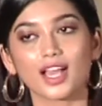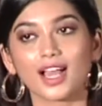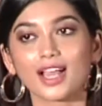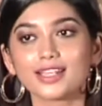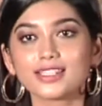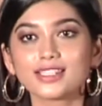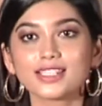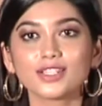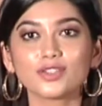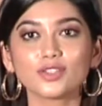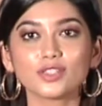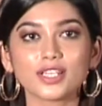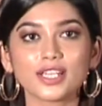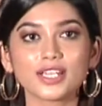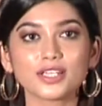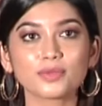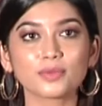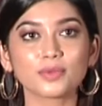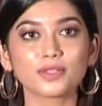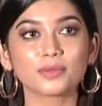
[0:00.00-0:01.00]
I say
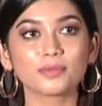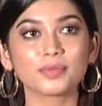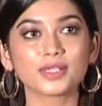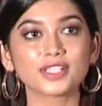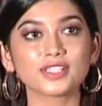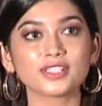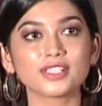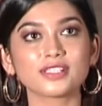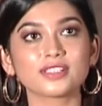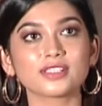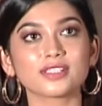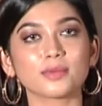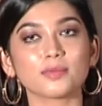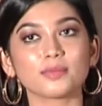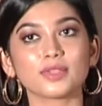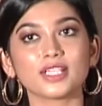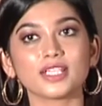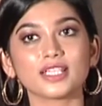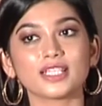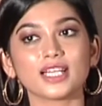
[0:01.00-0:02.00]
relate with because it's
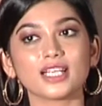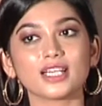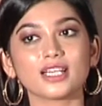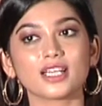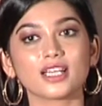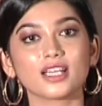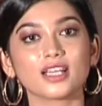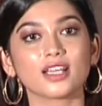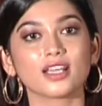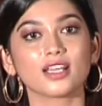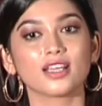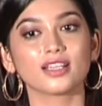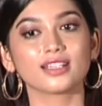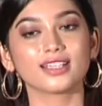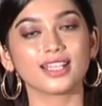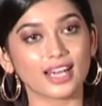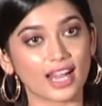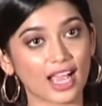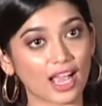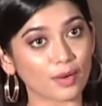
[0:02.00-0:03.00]
something
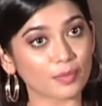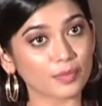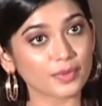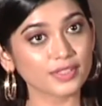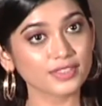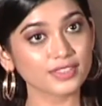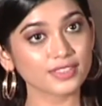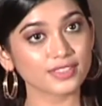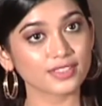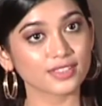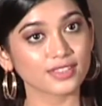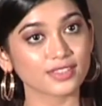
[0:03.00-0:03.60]
that happens,